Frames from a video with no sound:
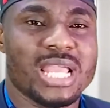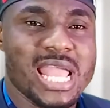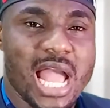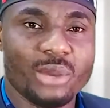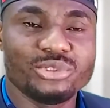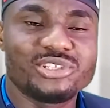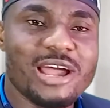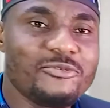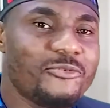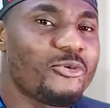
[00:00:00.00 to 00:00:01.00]
I will
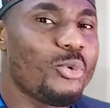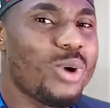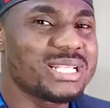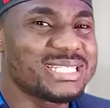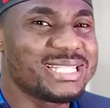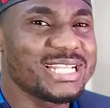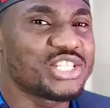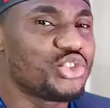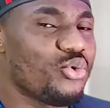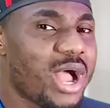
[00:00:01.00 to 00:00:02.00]
travel from one state
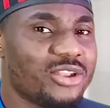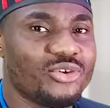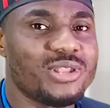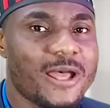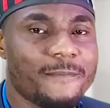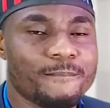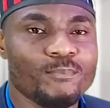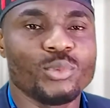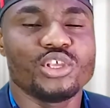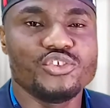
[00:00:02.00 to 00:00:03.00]
to another
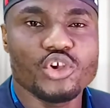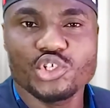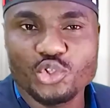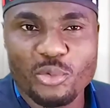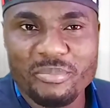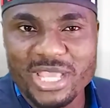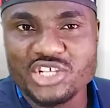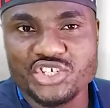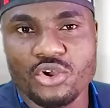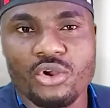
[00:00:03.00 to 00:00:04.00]
just to make
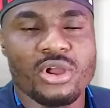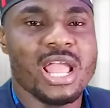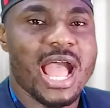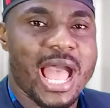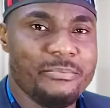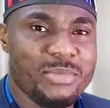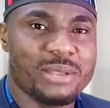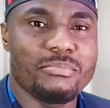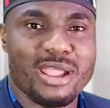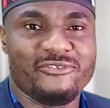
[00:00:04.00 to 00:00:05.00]
sure I make
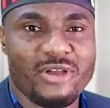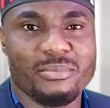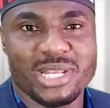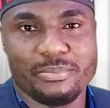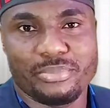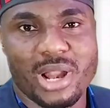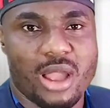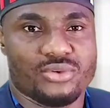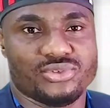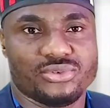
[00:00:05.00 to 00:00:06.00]
my family
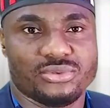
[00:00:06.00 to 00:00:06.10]
proud.